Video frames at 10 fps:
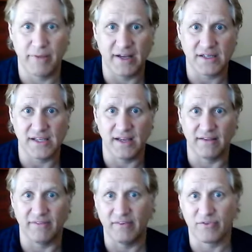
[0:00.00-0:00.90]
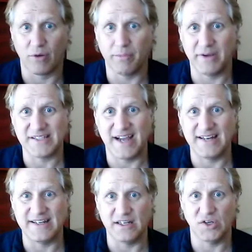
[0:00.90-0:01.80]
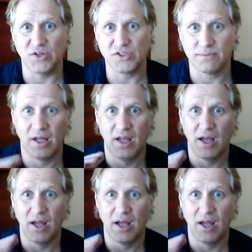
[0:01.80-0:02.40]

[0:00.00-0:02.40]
picks and the 5th round picks, I didn't use them.